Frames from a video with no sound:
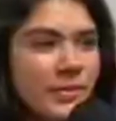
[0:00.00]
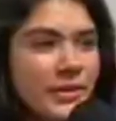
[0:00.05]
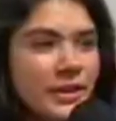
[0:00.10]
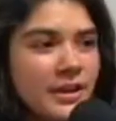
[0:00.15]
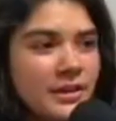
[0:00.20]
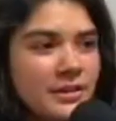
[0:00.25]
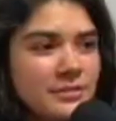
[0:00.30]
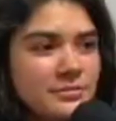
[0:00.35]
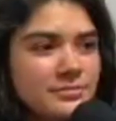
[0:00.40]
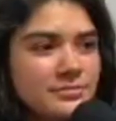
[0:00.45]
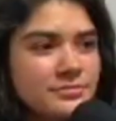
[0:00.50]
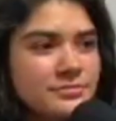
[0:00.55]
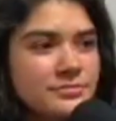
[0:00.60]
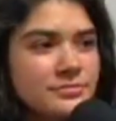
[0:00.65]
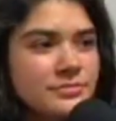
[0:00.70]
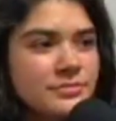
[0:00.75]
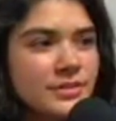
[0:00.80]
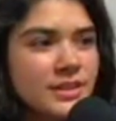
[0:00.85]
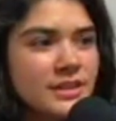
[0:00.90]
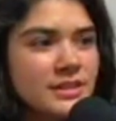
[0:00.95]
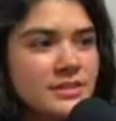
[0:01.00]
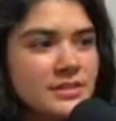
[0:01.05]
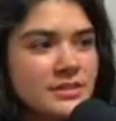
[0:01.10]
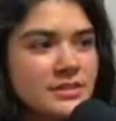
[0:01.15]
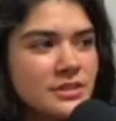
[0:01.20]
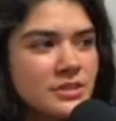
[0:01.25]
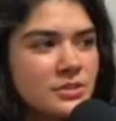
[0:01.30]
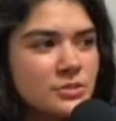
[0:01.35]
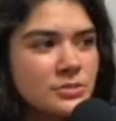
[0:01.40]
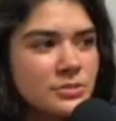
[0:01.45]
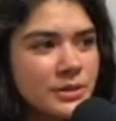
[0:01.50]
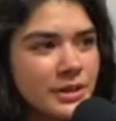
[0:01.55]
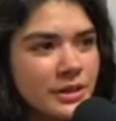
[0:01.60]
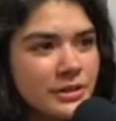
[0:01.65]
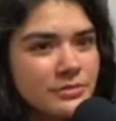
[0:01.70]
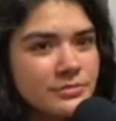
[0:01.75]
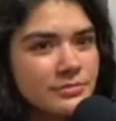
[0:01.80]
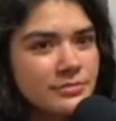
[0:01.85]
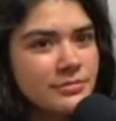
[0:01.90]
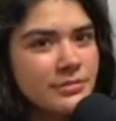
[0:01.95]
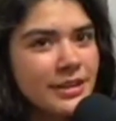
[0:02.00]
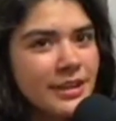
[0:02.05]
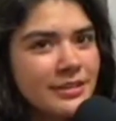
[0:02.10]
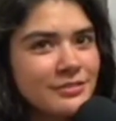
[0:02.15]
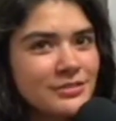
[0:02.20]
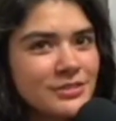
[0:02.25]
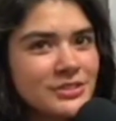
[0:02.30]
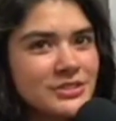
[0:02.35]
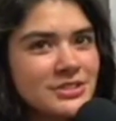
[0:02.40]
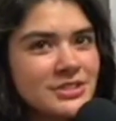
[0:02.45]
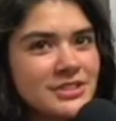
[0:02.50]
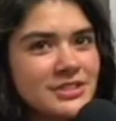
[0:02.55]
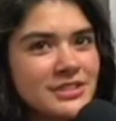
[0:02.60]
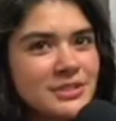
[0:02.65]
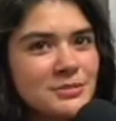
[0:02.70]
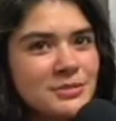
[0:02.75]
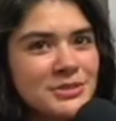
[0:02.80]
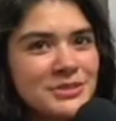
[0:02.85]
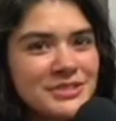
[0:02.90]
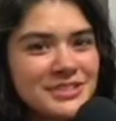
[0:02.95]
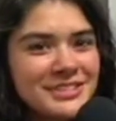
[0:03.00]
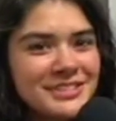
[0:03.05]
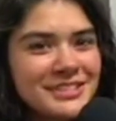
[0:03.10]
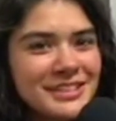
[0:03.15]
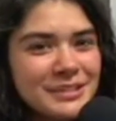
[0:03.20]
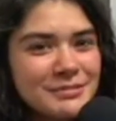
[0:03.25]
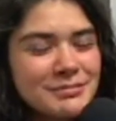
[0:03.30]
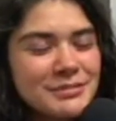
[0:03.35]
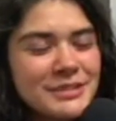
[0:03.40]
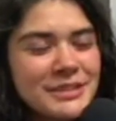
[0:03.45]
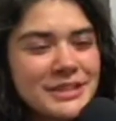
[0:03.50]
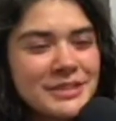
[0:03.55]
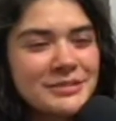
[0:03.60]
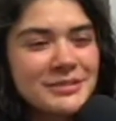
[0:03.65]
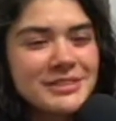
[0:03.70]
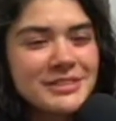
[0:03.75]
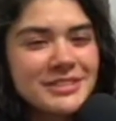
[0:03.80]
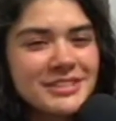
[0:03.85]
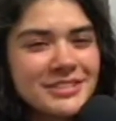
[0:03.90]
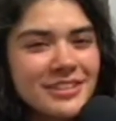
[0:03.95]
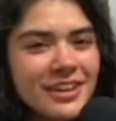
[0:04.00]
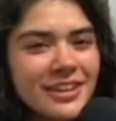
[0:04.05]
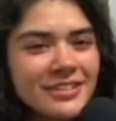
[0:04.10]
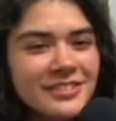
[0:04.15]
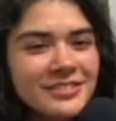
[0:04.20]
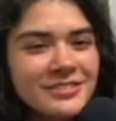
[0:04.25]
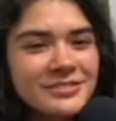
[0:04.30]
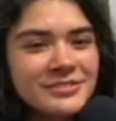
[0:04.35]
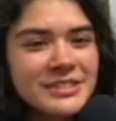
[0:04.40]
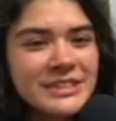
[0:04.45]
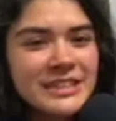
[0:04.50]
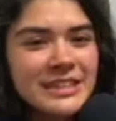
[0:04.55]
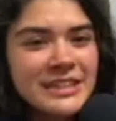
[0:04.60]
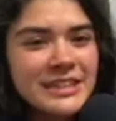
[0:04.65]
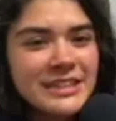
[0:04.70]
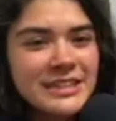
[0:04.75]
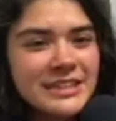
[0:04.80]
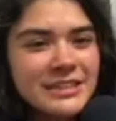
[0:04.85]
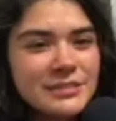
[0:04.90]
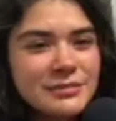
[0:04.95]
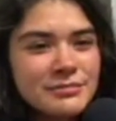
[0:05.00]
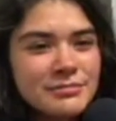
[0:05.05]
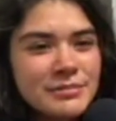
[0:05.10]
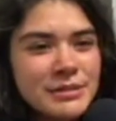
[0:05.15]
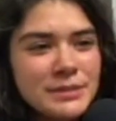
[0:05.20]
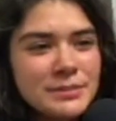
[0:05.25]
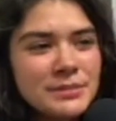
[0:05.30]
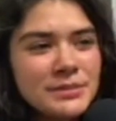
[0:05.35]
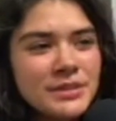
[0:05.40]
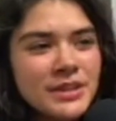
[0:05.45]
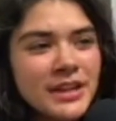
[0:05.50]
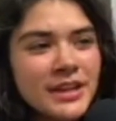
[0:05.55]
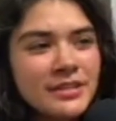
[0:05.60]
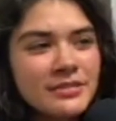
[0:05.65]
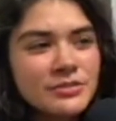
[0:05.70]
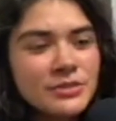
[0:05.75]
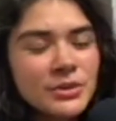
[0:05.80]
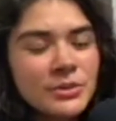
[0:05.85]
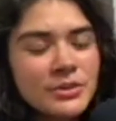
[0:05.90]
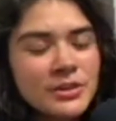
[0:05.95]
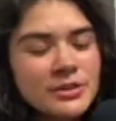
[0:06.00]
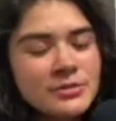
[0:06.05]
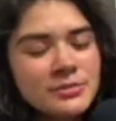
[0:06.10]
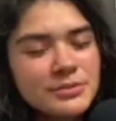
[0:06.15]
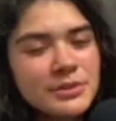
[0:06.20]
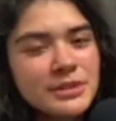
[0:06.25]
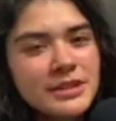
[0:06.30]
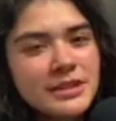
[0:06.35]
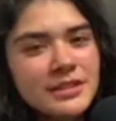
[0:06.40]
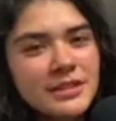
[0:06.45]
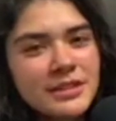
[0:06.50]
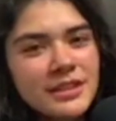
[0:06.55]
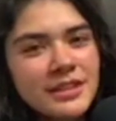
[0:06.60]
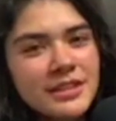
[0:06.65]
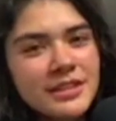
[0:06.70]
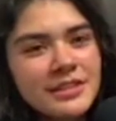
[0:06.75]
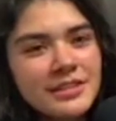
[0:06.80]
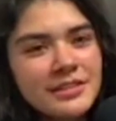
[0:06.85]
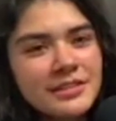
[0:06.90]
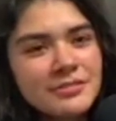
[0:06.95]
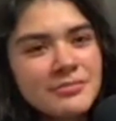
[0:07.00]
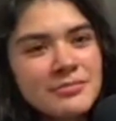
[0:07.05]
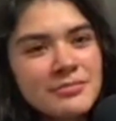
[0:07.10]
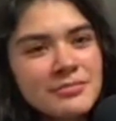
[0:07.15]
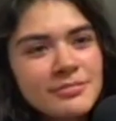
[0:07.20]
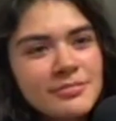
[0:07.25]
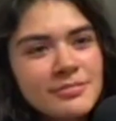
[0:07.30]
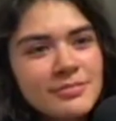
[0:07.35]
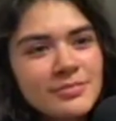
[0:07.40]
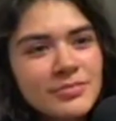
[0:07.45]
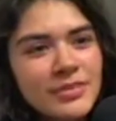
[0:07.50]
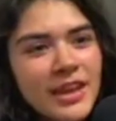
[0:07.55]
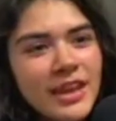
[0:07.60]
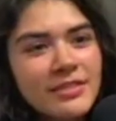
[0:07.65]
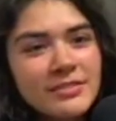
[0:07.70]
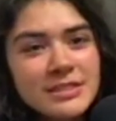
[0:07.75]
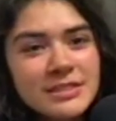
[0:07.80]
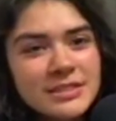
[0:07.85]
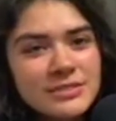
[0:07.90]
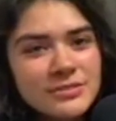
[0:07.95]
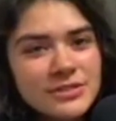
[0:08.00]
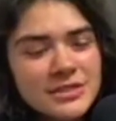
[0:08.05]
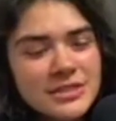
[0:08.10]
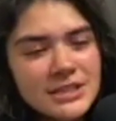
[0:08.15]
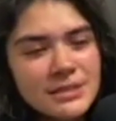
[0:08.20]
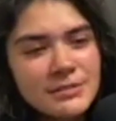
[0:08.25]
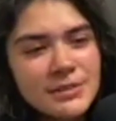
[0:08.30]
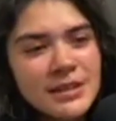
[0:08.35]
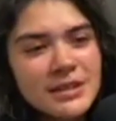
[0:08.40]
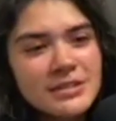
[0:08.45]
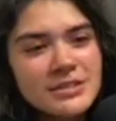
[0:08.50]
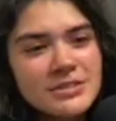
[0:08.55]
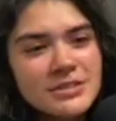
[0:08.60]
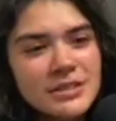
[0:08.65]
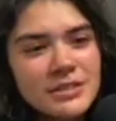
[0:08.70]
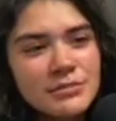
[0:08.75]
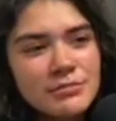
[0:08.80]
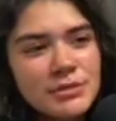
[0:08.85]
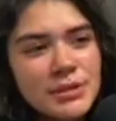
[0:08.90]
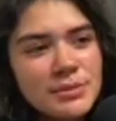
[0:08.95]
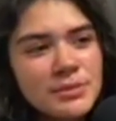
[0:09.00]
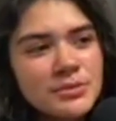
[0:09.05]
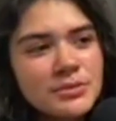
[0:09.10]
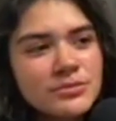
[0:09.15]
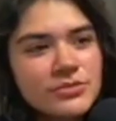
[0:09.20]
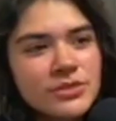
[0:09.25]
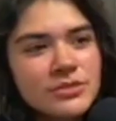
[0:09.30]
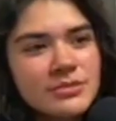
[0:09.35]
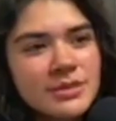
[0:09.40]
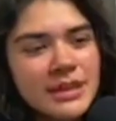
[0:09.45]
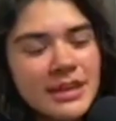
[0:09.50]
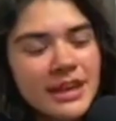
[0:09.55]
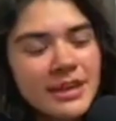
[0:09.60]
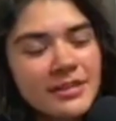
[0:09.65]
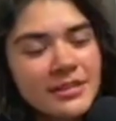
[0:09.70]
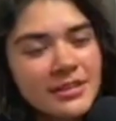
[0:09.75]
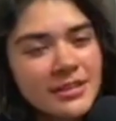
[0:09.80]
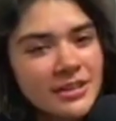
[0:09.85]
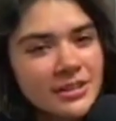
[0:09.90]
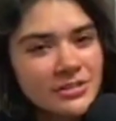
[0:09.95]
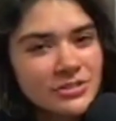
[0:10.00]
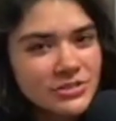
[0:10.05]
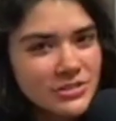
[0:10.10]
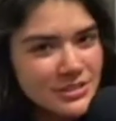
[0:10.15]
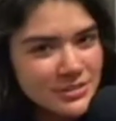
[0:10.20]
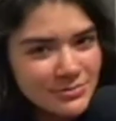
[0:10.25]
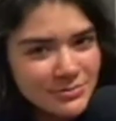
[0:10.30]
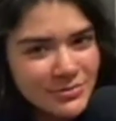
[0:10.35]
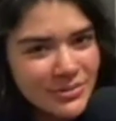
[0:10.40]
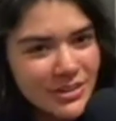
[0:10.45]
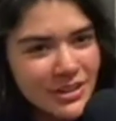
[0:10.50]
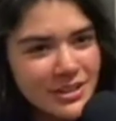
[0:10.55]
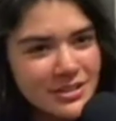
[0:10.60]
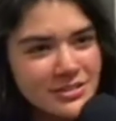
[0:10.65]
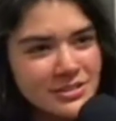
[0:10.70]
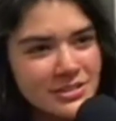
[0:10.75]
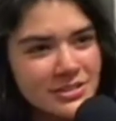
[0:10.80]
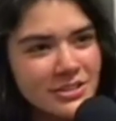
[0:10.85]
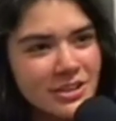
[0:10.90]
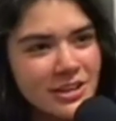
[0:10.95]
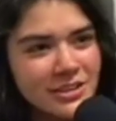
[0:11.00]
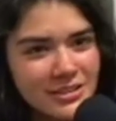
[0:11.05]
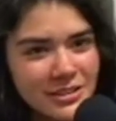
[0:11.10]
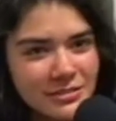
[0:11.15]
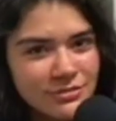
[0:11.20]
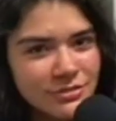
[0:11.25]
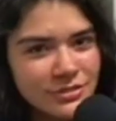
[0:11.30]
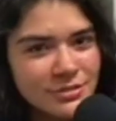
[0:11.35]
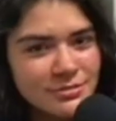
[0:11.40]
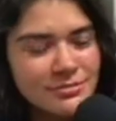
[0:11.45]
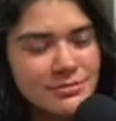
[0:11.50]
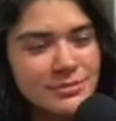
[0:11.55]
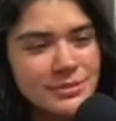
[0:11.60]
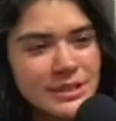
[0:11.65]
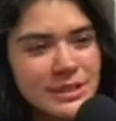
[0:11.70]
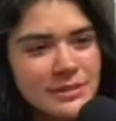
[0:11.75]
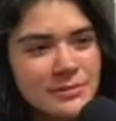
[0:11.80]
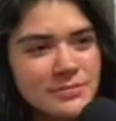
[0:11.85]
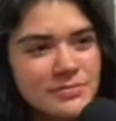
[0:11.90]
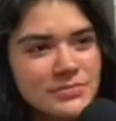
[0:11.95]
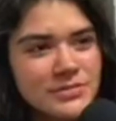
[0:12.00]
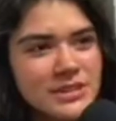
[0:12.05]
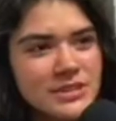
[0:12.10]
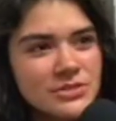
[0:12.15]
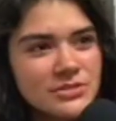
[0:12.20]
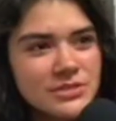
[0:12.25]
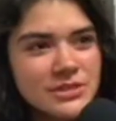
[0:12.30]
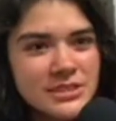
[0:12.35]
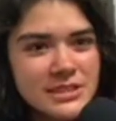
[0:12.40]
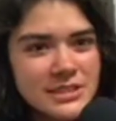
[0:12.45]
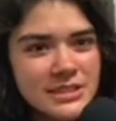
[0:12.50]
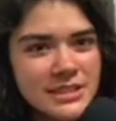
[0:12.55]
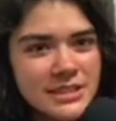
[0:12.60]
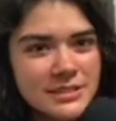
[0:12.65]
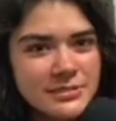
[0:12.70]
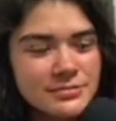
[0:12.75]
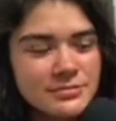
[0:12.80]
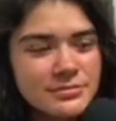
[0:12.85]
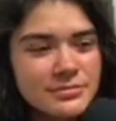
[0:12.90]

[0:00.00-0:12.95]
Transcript: Um, it's a little weird at first because I'm used to like playing with a lot of people that I've grown up with, and having different teammates and people from like out of the country is a lot different. But it's really neat